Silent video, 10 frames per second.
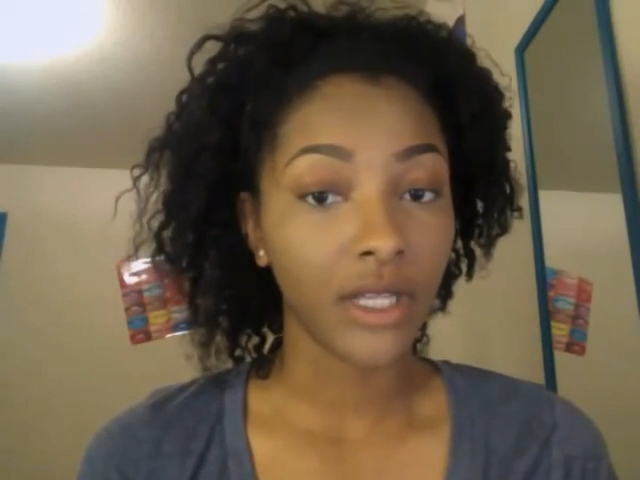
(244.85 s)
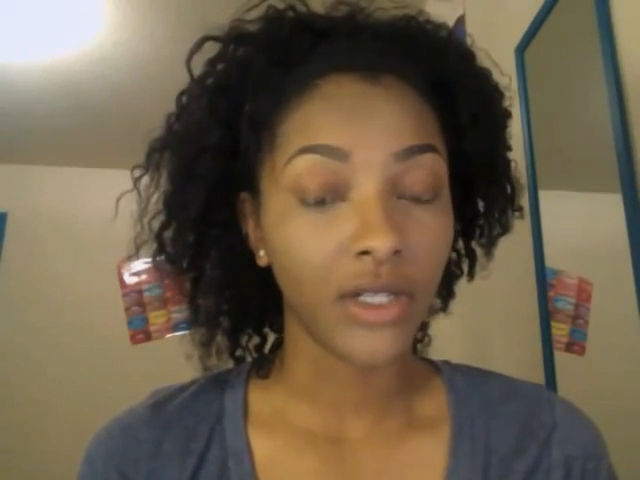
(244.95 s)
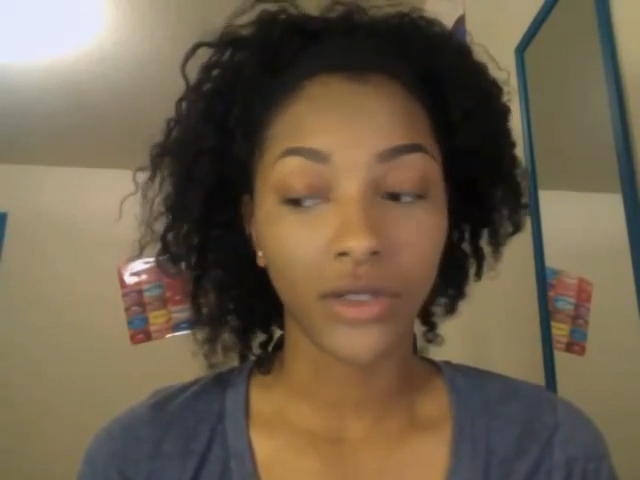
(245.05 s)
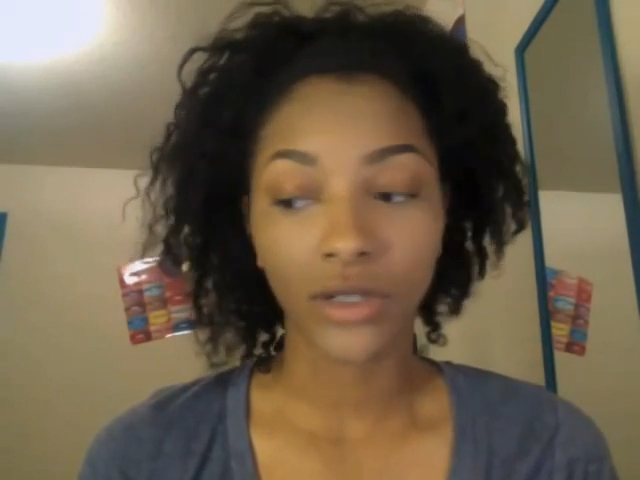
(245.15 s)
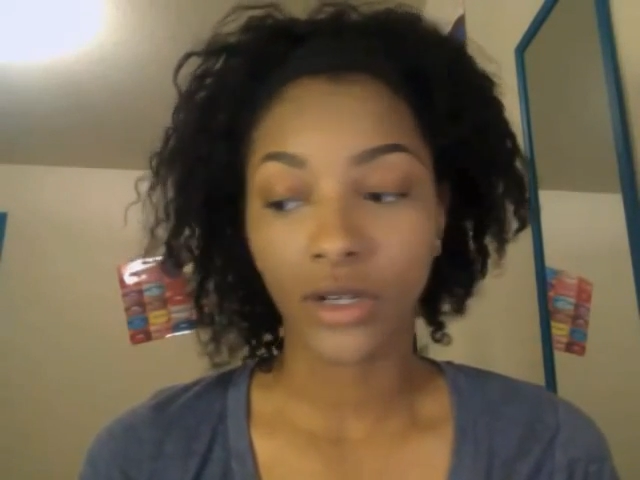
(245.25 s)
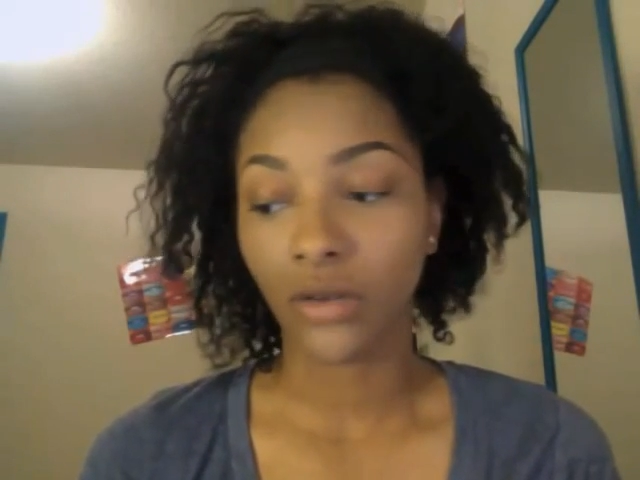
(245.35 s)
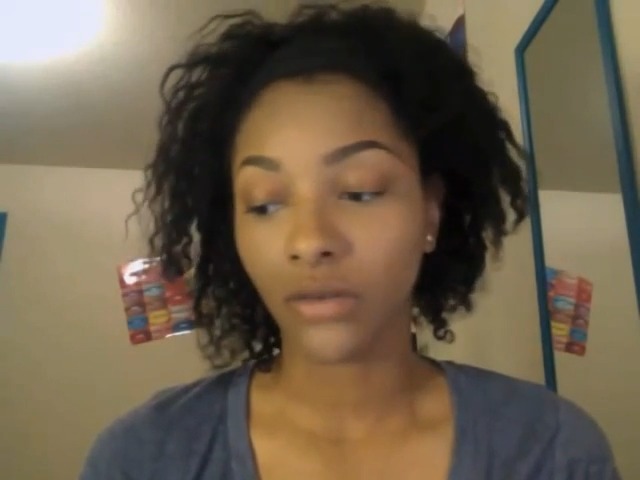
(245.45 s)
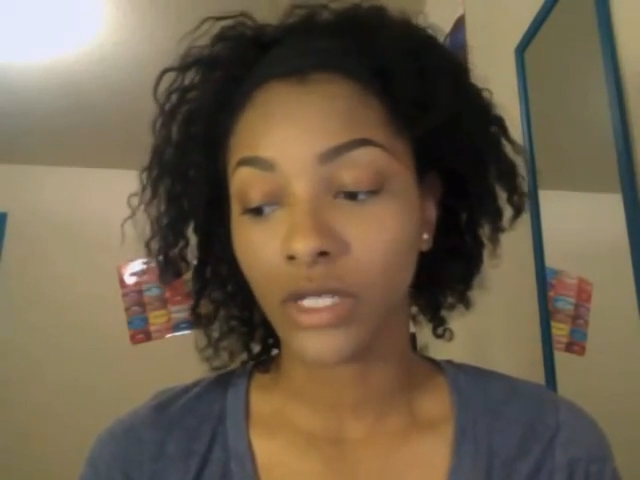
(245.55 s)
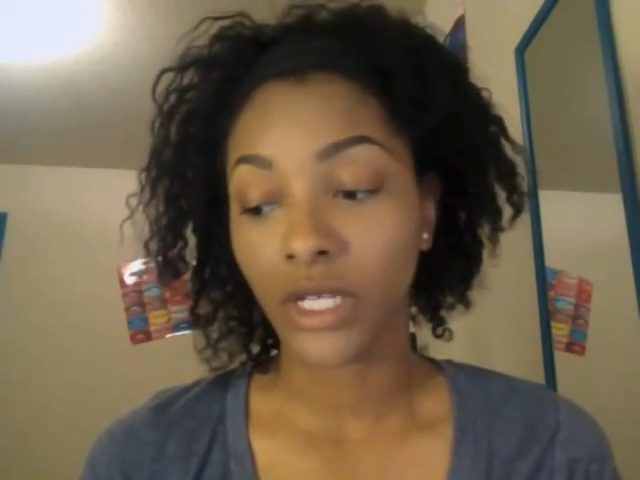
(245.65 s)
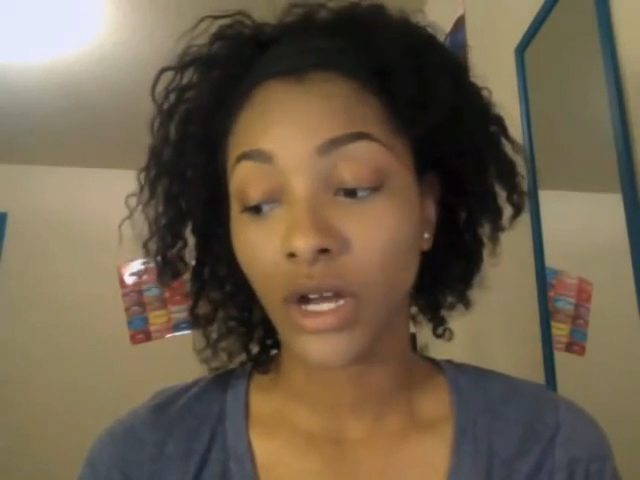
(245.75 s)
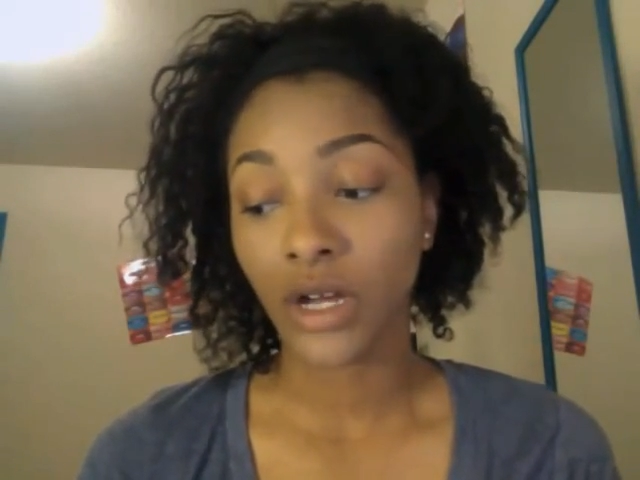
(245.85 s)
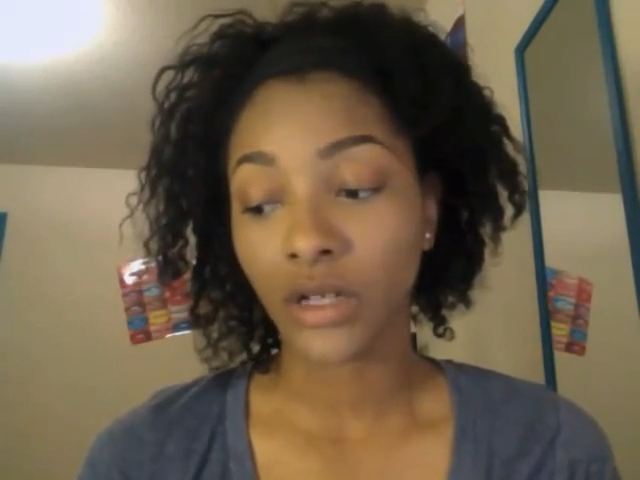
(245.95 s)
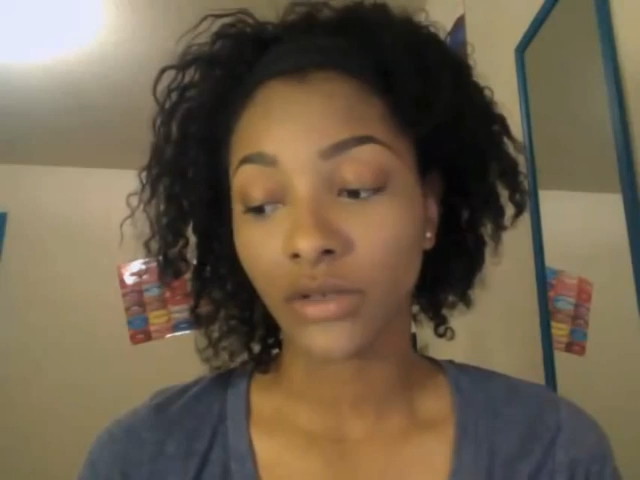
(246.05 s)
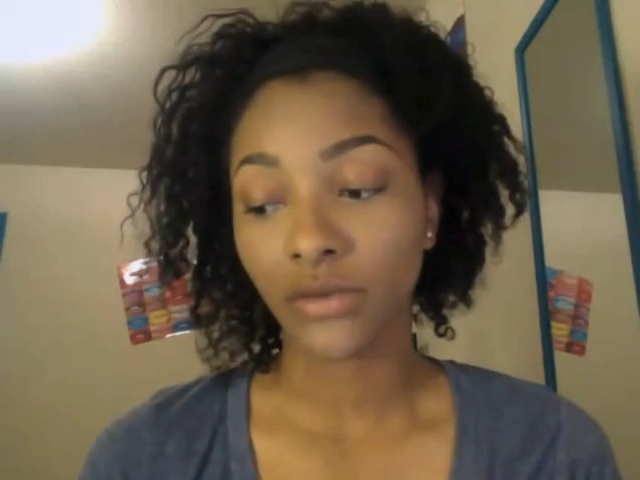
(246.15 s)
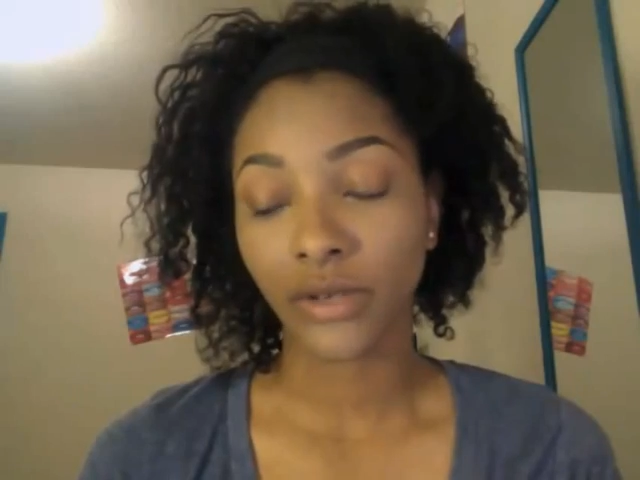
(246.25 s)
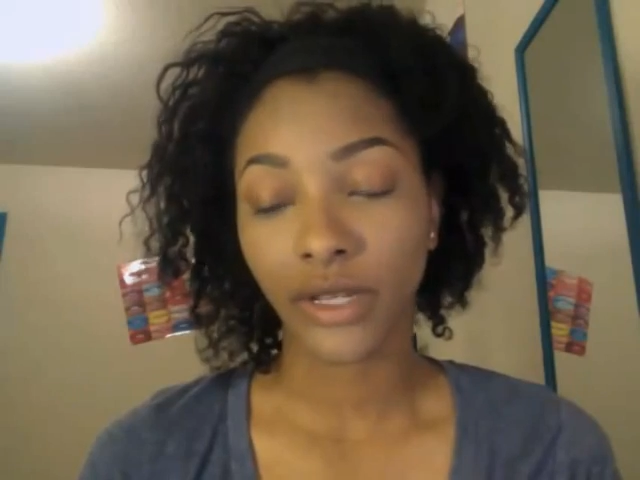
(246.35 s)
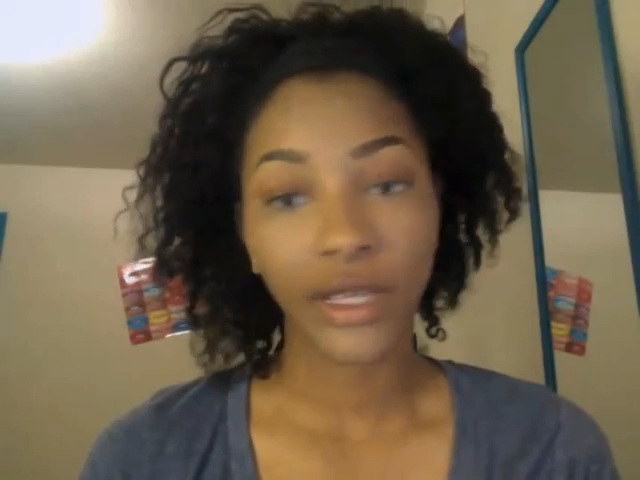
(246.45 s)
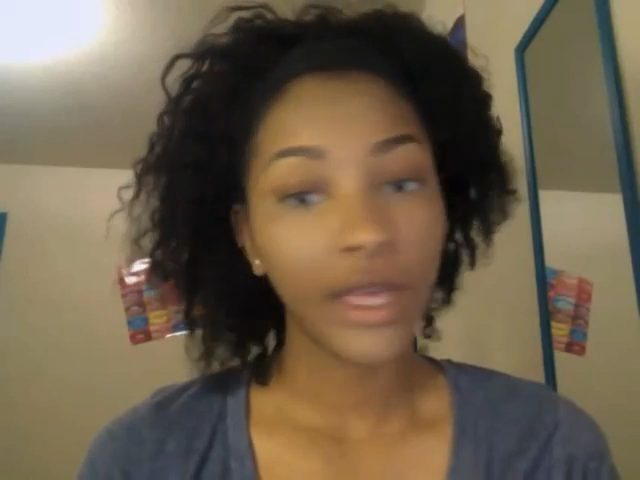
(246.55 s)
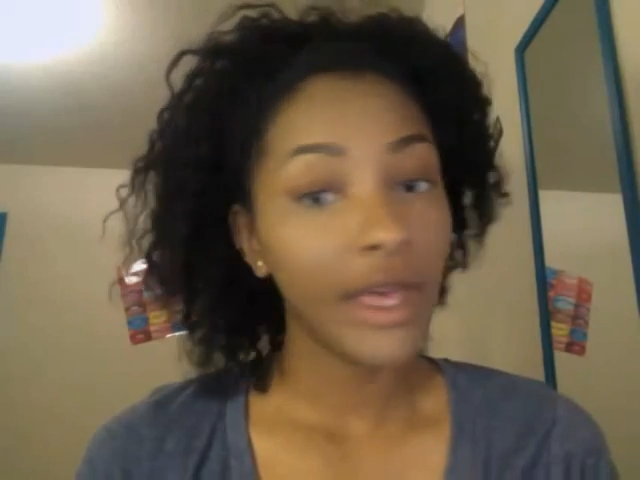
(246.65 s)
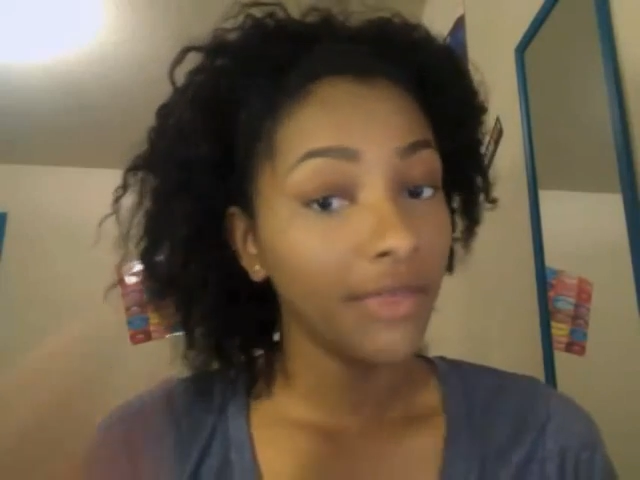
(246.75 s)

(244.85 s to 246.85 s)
that you're only contouring